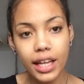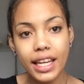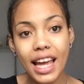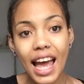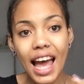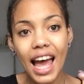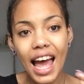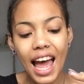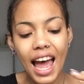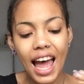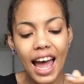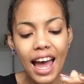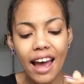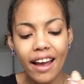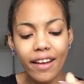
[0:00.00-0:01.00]

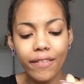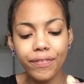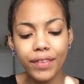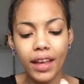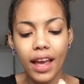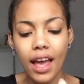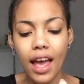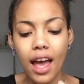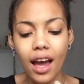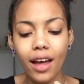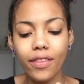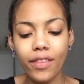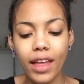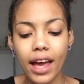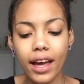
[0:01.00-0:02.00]
Yay!
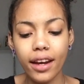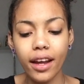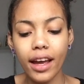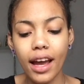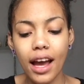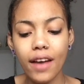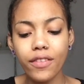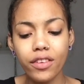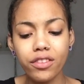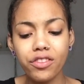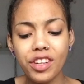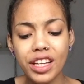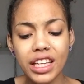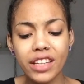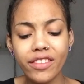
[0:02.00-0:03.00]
And then I have a
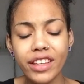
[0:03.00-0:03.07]
really,